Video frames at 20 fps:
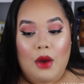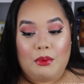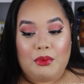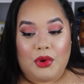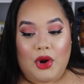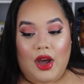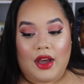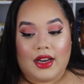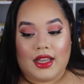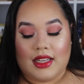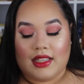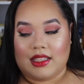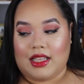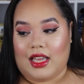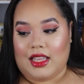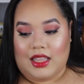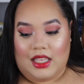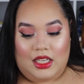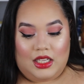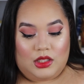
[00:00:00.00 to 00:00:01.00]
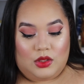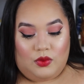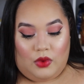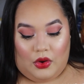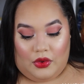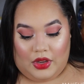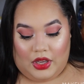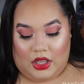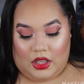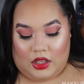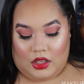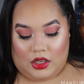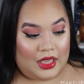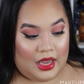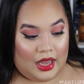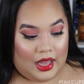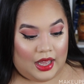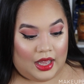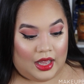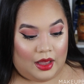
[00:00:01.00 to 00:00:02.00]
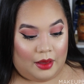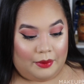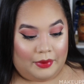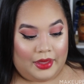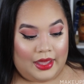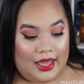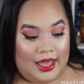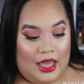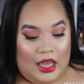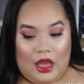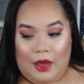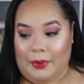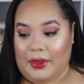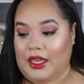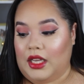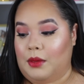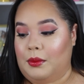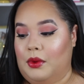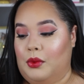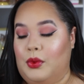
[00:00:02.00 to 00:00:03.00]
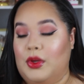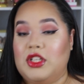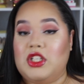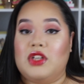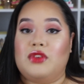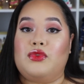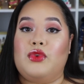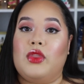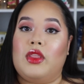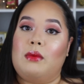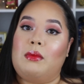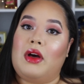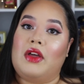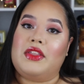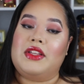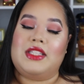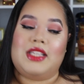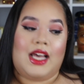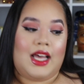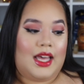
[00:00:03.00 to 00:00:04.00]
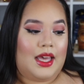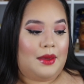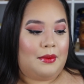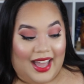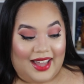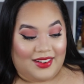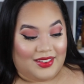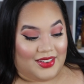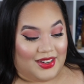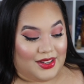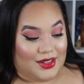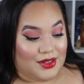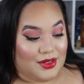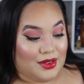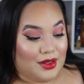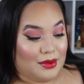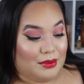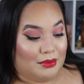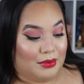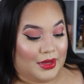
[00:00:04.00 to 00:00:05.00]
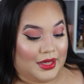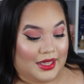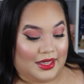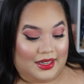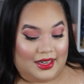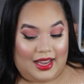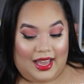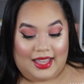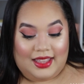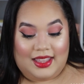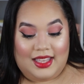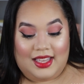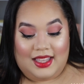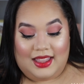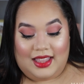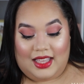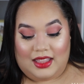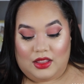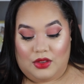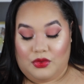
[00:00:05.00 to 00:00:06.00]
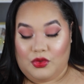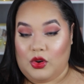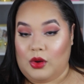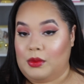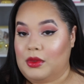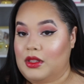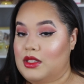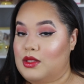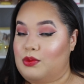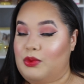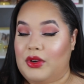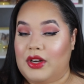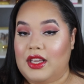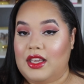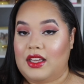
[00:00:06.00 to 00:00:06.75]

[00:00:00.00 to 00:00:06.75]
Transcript: products, I think it's very good. Am I going to be reaching for them all the time? I don't know, but I think that the formula is pretty